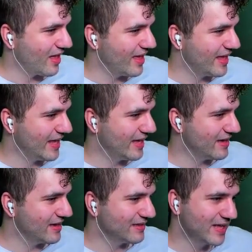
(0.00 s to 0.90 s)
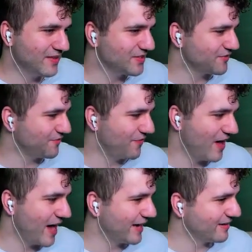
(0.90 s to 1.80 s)
And yeah, this is
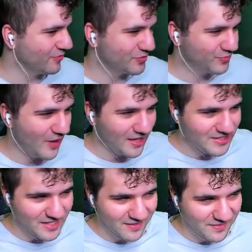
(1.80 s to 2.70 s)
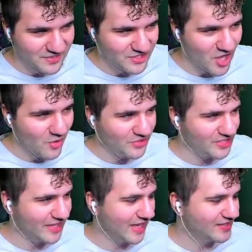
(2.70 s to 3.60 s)
fine. probably just going to let this go just
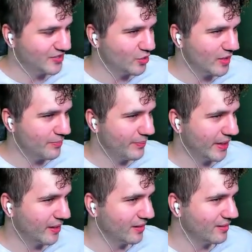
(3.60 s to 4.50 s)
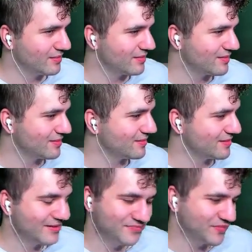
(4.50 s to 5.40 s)
in case they do get bigger.
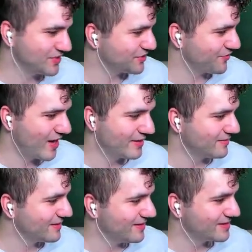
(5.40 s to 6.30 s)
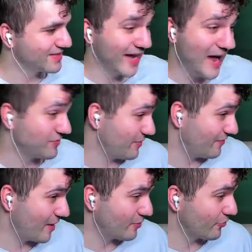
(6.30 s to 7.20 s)
This is fine. It's going to have to be
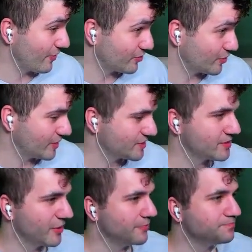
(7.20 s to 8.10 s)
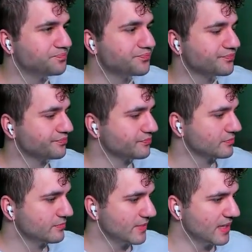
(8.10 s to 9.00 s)
fine. We don't really have a choice, so.
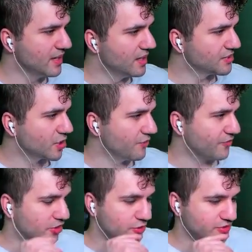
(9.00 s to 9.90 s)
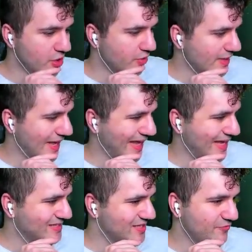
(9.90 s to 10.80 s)
Let's go in for the clue token
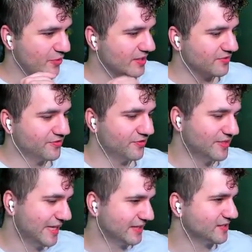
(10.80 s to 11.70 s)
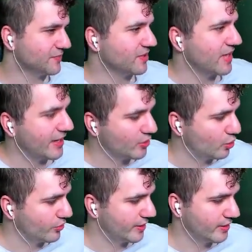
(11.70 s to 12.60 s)
and see if we can dig into something kind of
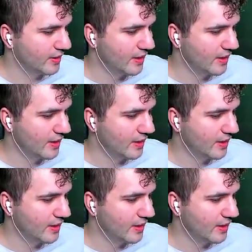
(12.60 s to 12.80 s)
cool here.